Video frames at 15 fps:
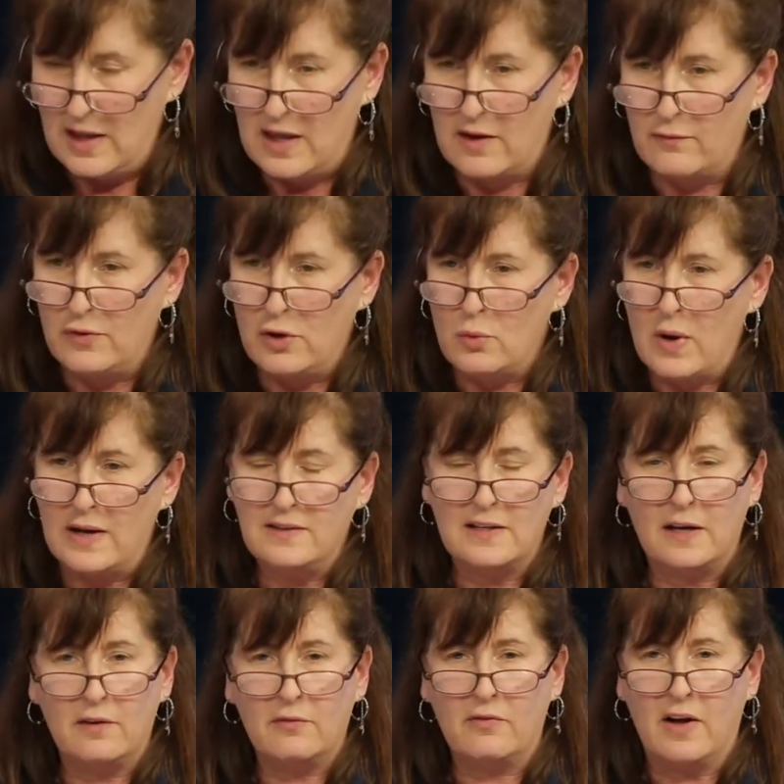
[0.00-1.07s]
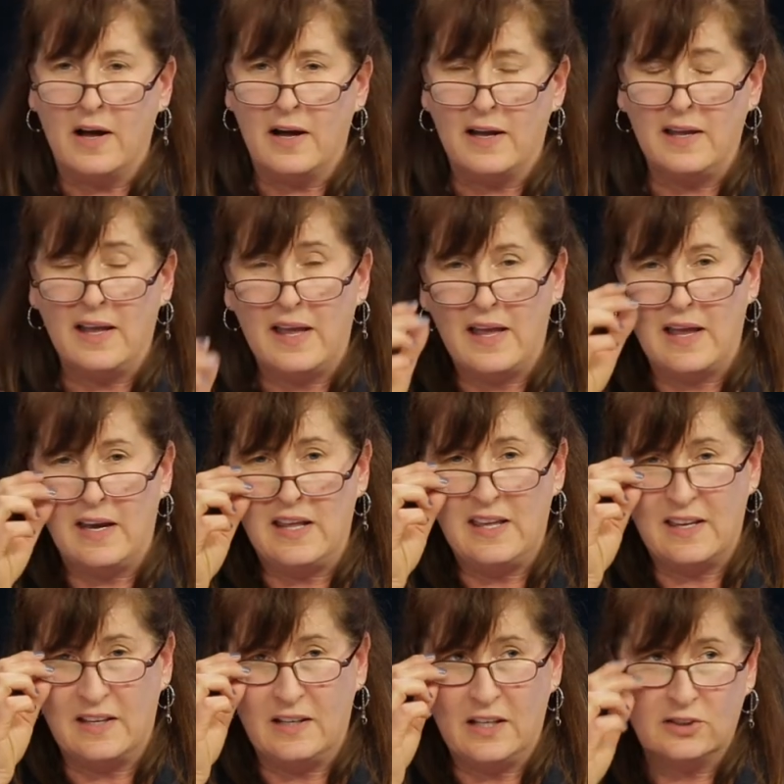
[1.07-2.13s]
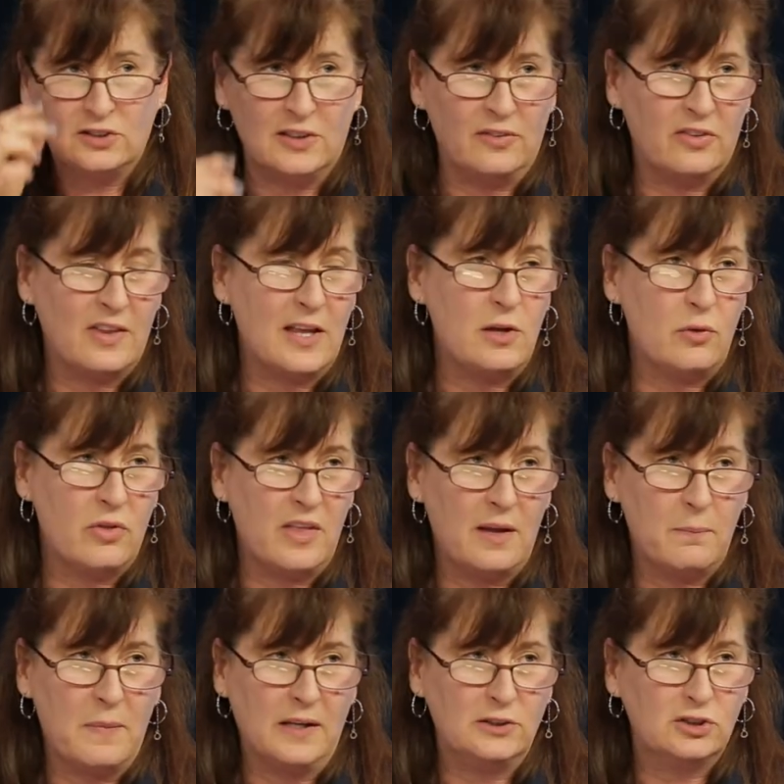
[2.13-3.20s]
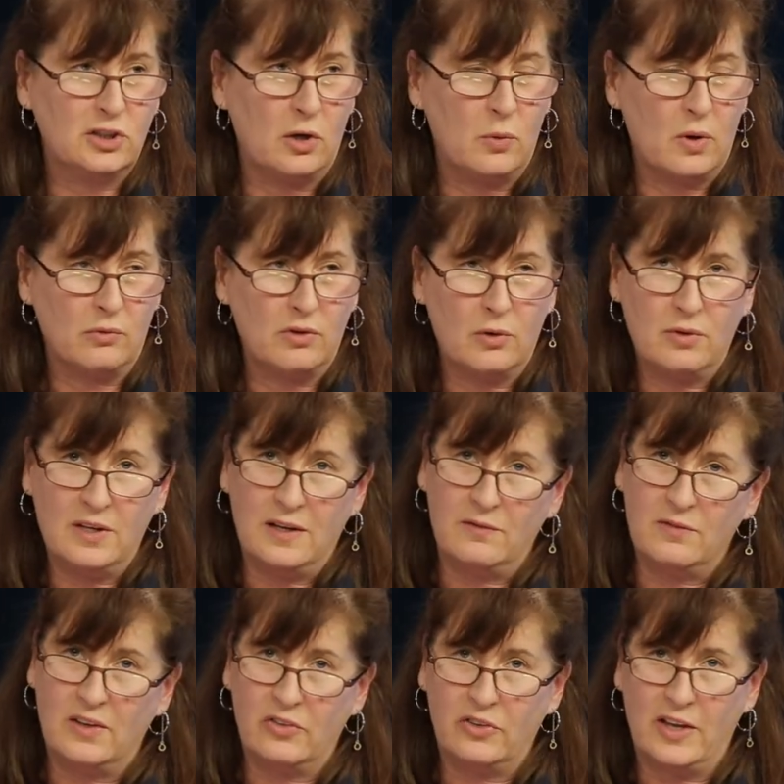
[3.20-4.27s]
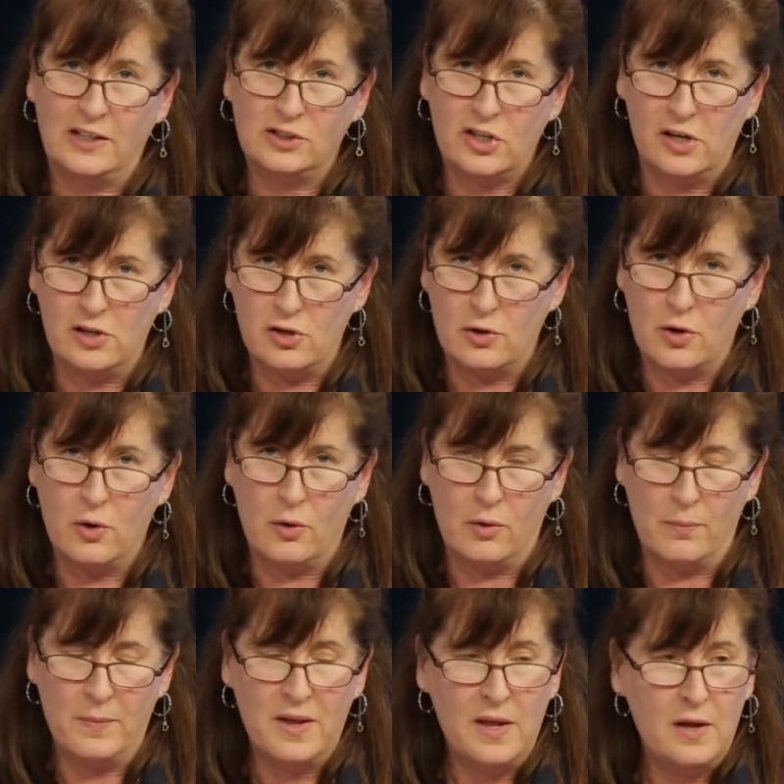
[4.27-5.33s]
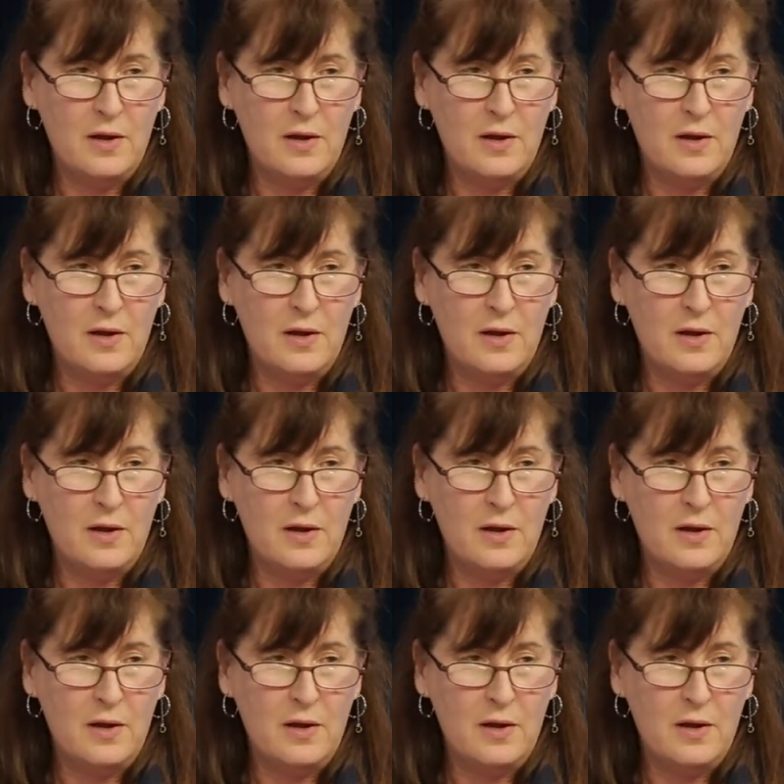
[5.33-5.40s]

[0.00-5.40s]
if you identify any conditions that you think might show a rodent infestation in your home.